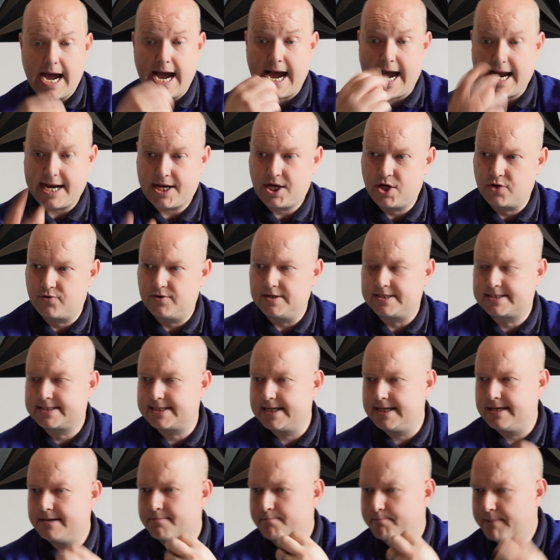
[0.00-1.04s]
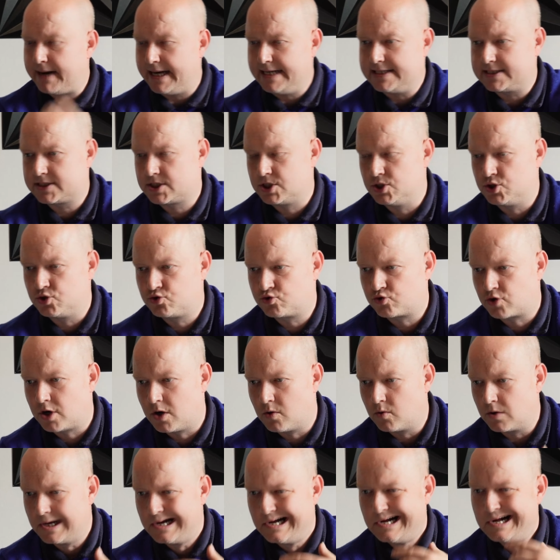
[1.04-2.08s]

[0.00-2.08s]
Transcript: accuracy, bass control,